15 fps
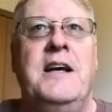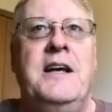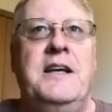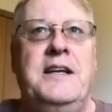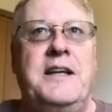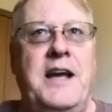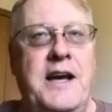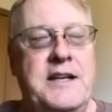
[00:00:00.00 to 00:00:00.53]

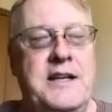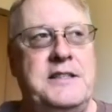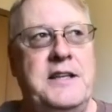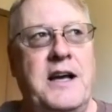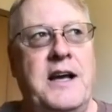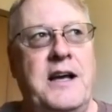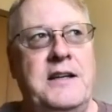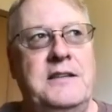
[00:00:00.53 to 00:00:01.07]
You kind of
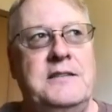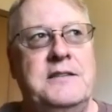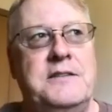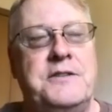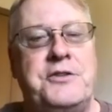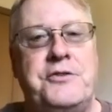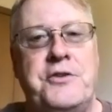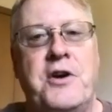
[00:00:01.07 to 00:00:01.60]
saw
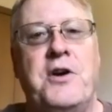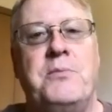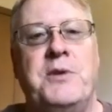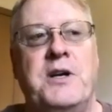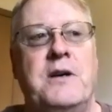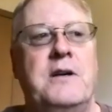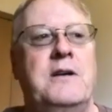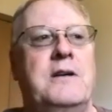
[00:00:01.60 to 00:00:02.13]

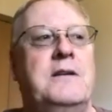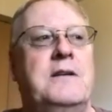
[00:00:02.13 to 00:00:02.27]
Stromer